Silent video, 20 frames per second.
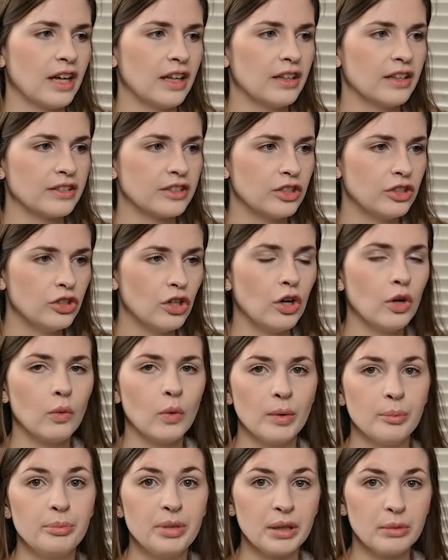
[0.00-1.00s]
I like to know
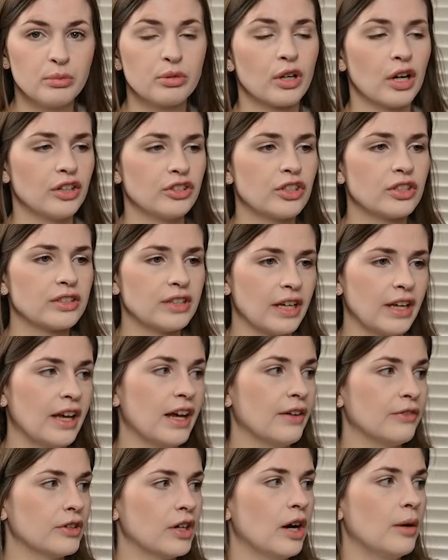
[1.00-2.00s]
what big projects I
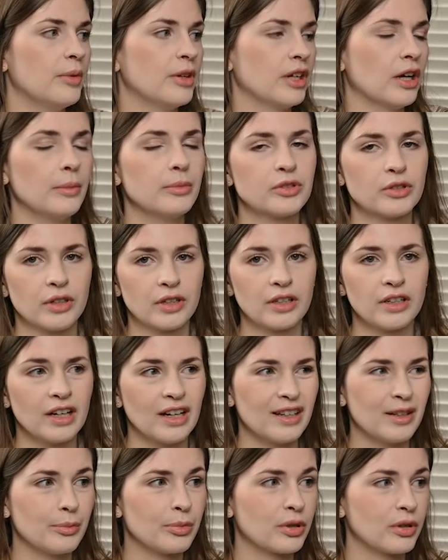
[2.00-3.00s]
have coming up so I can
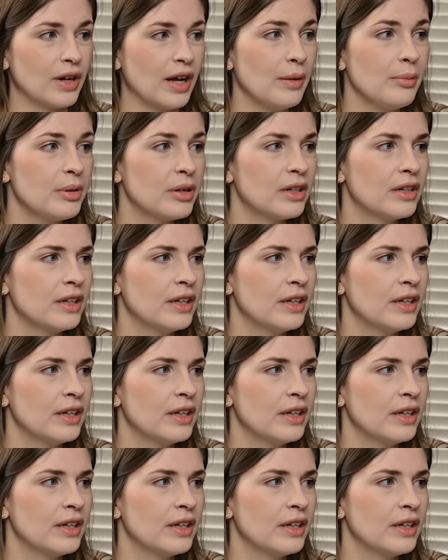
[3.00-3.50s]
kind of prep.